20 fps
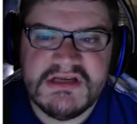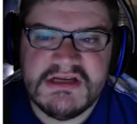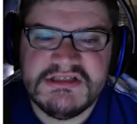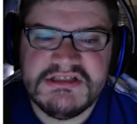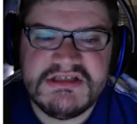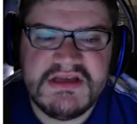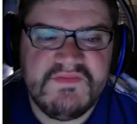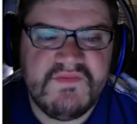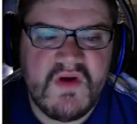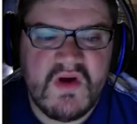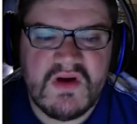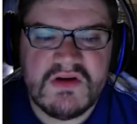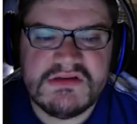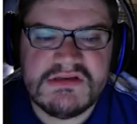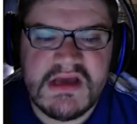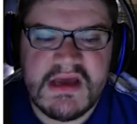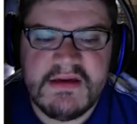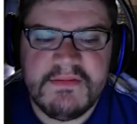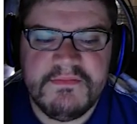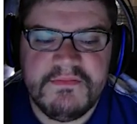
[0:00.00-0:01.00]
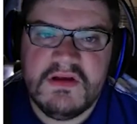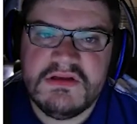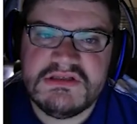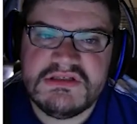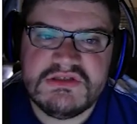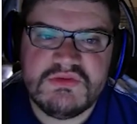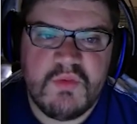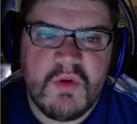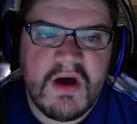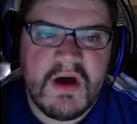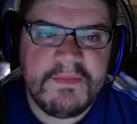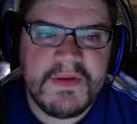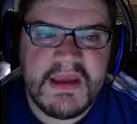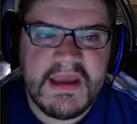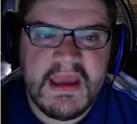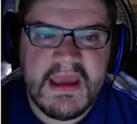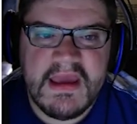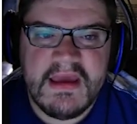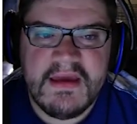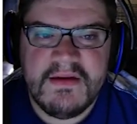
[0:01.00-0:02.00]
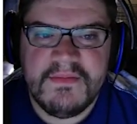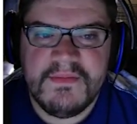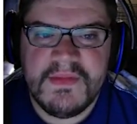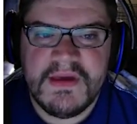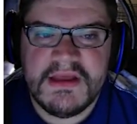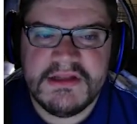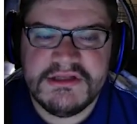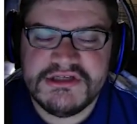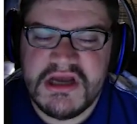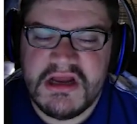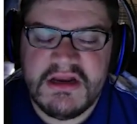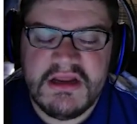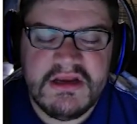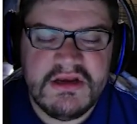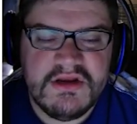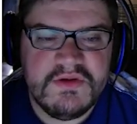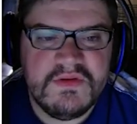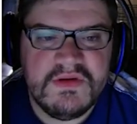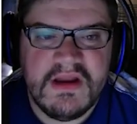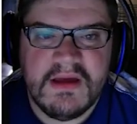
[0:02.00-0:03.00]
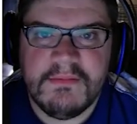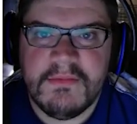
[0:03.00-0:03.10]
I just have a hard time swapping him and Johnny Newton.